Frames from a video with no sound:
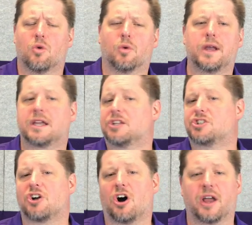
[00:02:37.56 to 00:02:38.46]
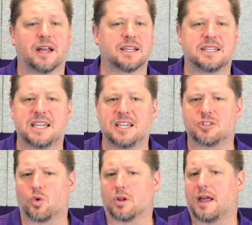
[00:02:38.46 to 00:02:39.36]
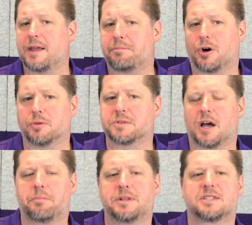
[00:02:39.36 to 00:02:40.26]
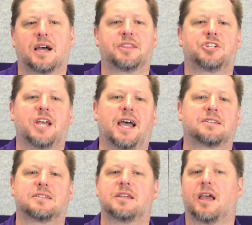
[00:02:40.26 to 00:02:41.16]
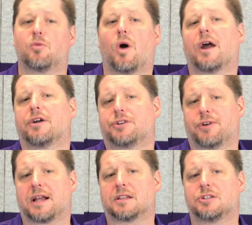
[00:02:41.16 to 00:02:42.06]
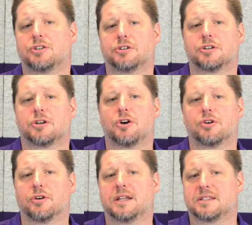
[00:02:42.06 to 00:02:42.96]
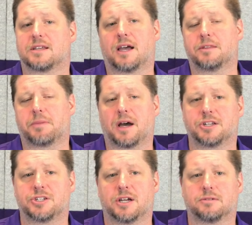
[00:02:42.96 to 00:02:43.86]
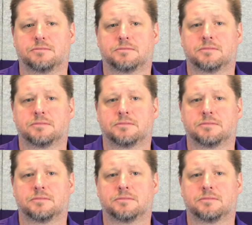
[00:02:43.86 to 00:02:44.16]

where we can install LEDs or light bulbs up inside the chassis and wire it directly to the decoder inside the body shell.